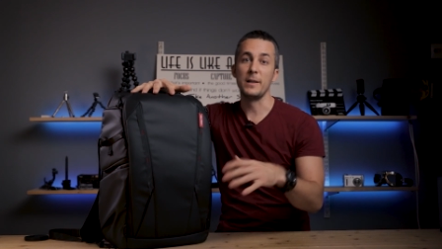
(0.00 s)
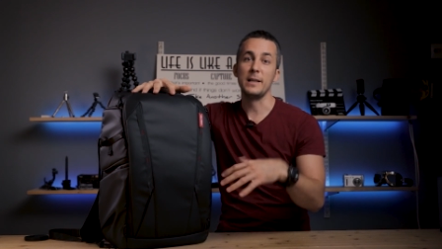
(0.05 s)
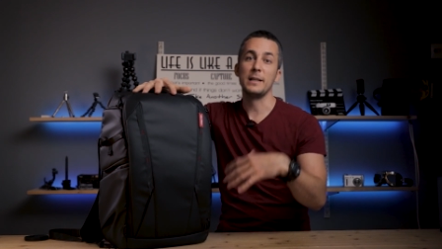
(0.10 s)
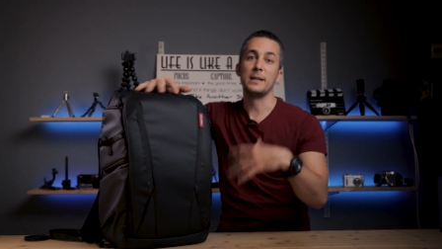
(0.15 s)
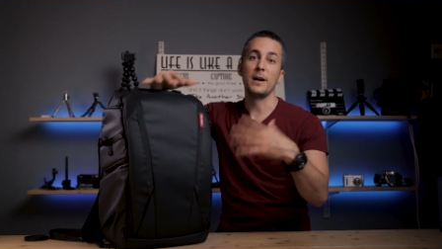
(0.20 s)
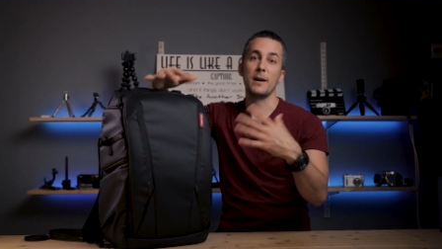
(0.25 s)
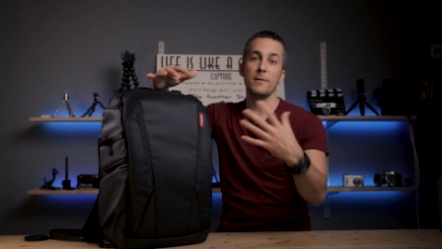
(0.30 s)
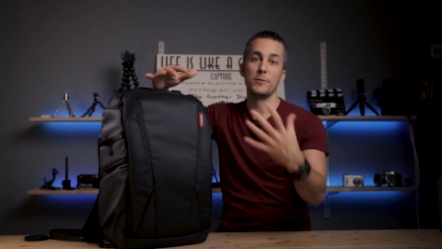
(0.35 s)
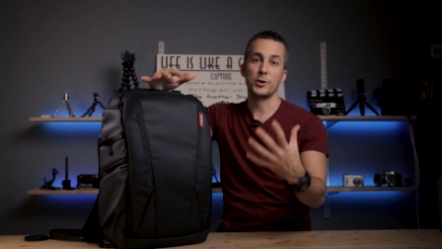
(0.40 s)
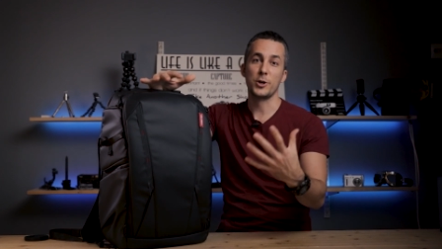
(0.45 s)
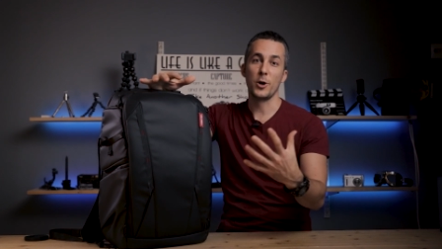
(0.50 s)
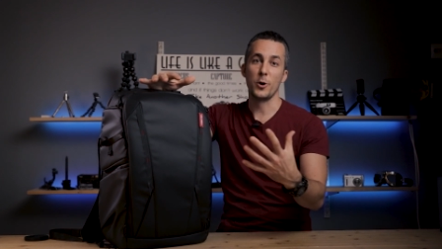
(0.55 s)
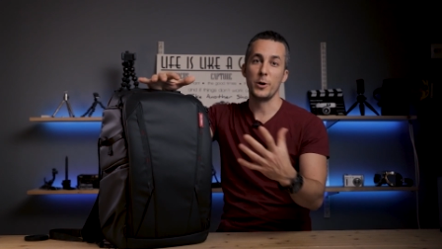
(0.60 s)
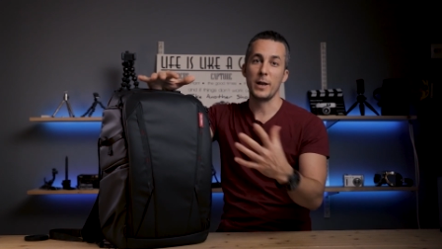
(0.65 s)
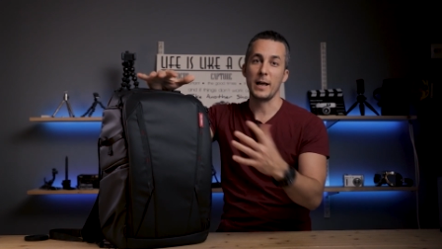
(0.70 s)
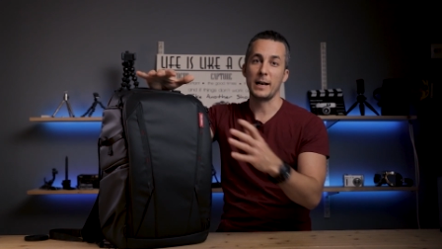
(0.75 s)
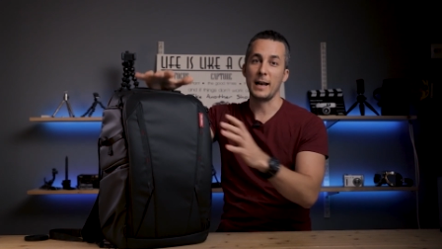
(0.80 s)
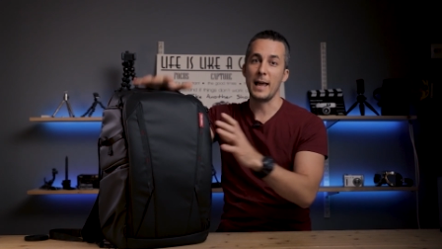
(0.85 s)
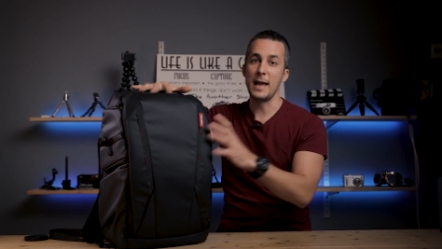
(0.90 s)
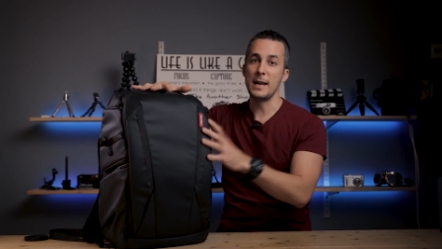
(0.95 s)
liter I will show you
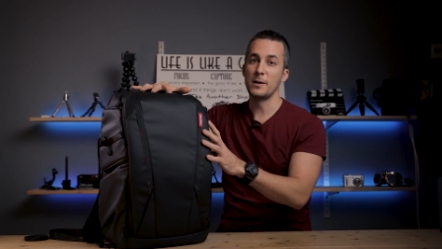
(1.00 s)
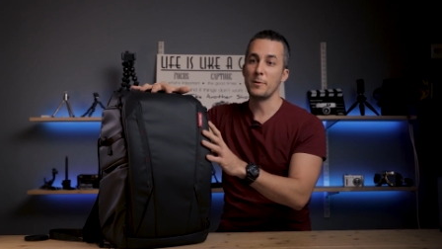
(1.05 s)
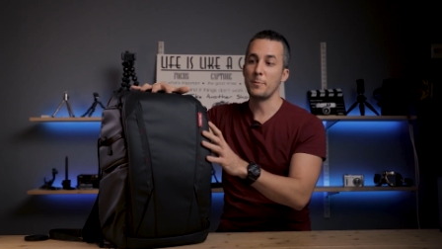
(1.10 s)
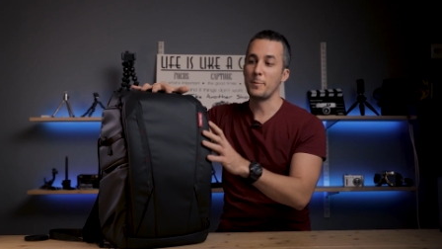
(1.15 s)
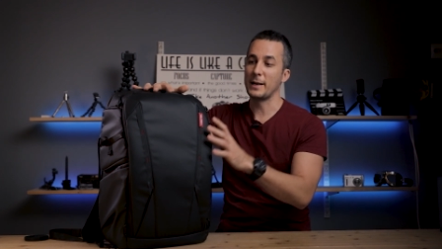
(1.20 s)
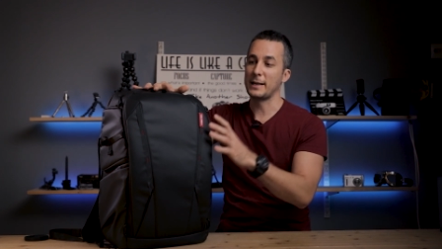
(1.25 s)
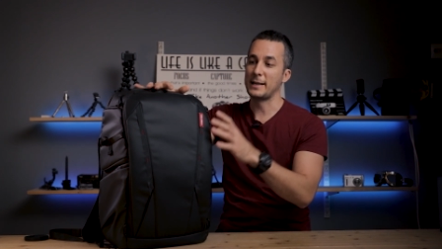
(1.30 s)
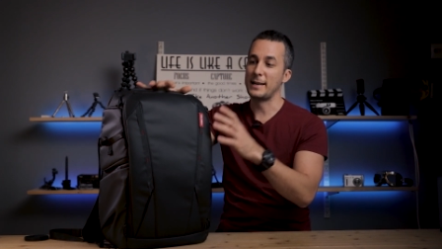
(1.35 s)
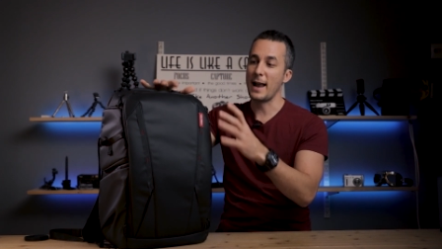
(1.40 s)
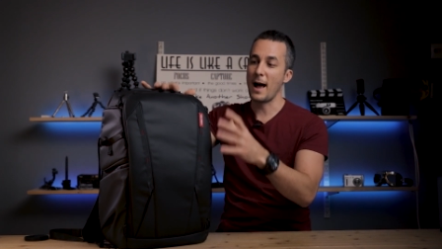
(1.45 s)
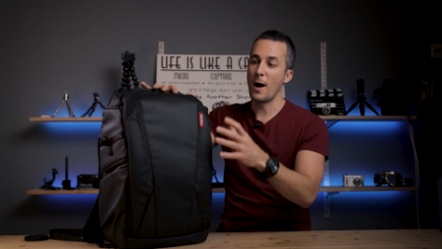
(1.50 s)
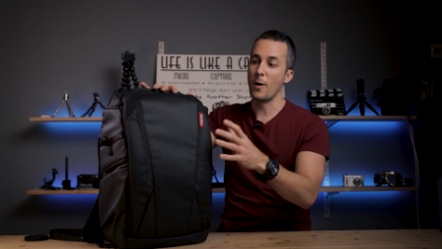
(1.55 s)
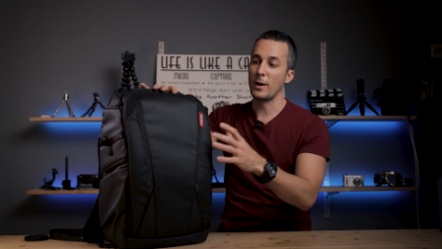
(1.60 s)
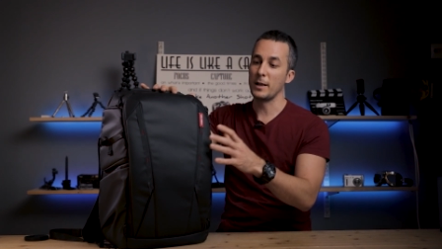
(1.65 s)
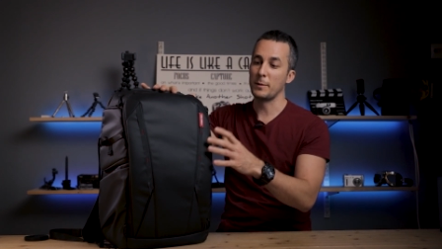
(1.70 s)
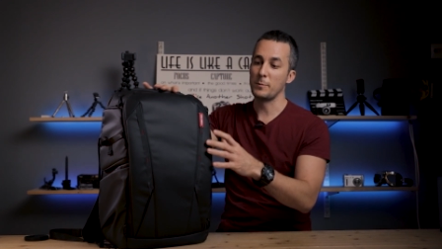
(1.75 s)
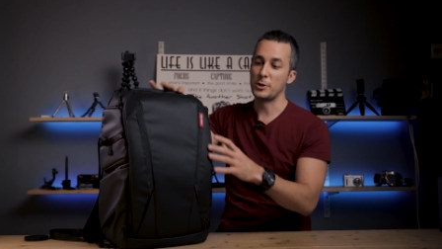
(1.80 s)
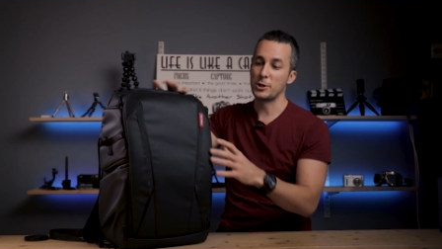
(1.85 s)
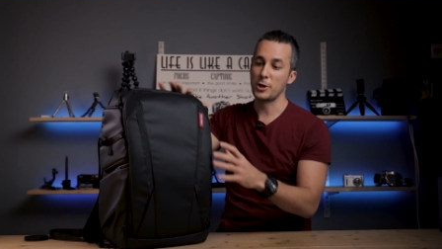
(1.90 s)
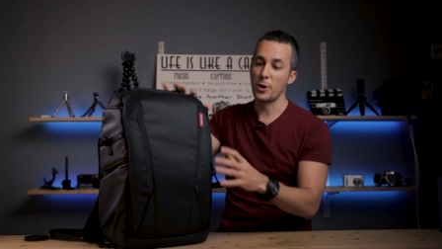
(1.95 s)
that later but now
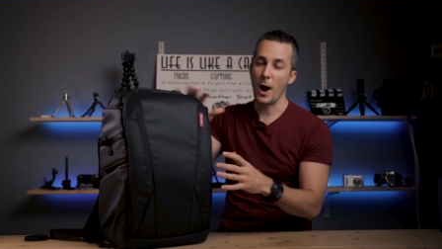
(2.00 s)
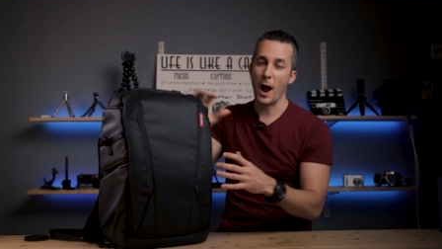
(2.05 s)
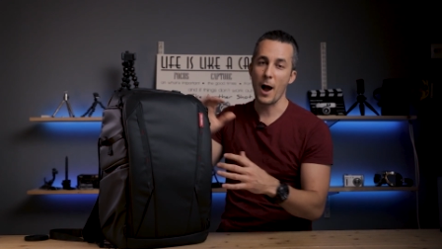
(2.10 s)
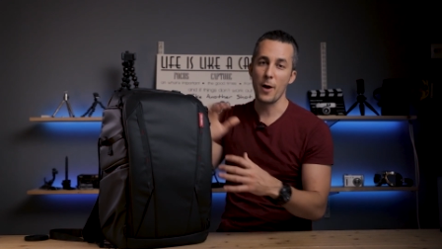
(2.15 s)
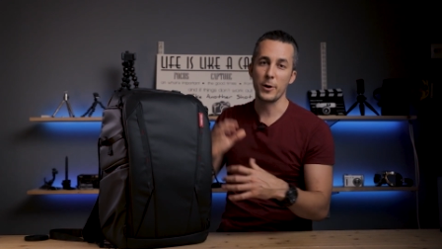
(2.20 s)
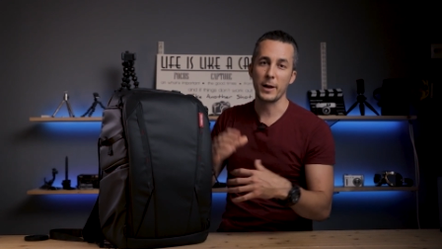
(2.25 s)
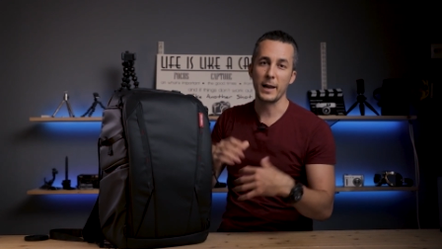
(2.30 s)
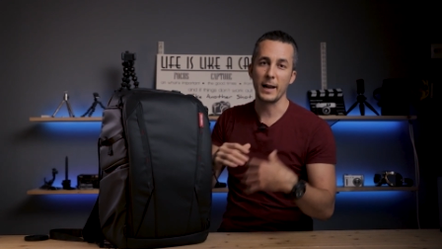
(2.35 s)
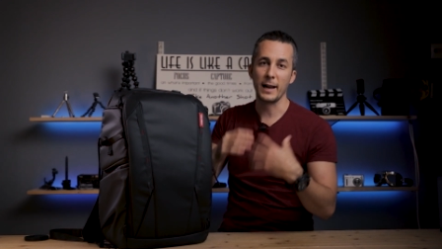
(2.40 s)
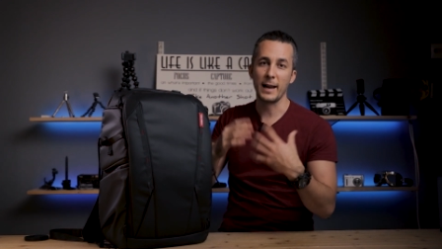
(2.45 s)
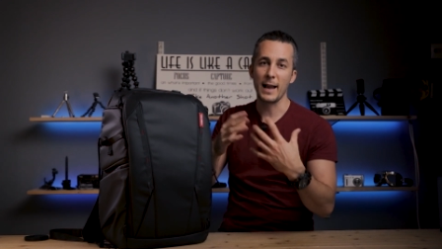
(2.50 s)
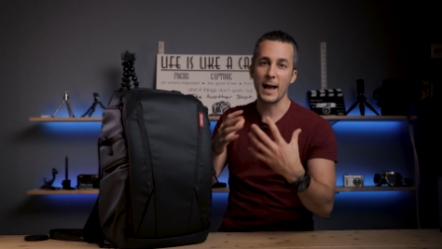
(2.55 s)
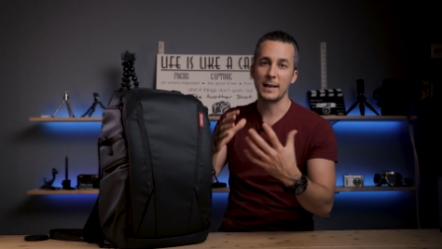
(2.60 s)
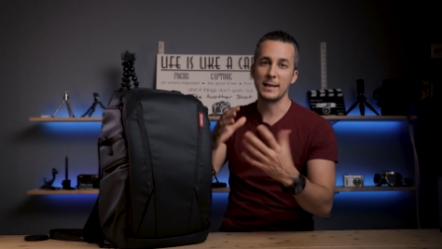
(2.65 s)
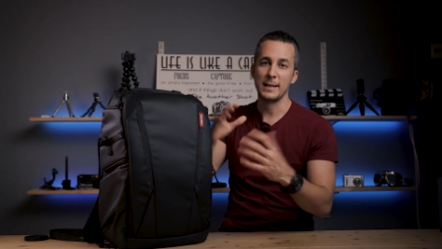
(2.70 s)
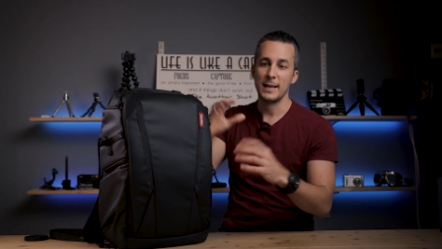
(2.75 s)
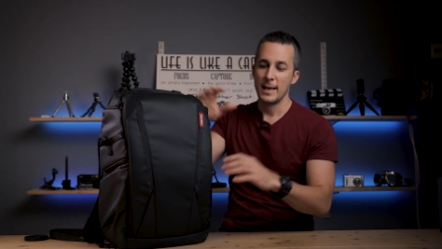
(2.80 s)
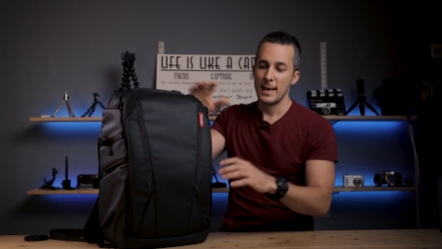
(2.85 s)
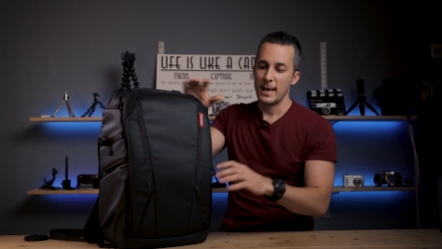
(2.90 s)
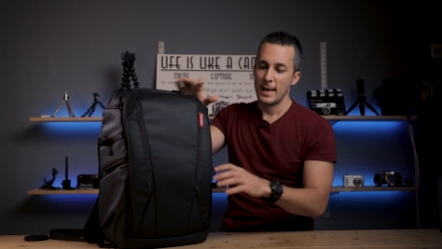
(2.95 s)
let me show you how you can
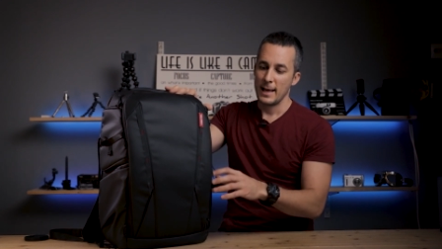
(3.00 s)
get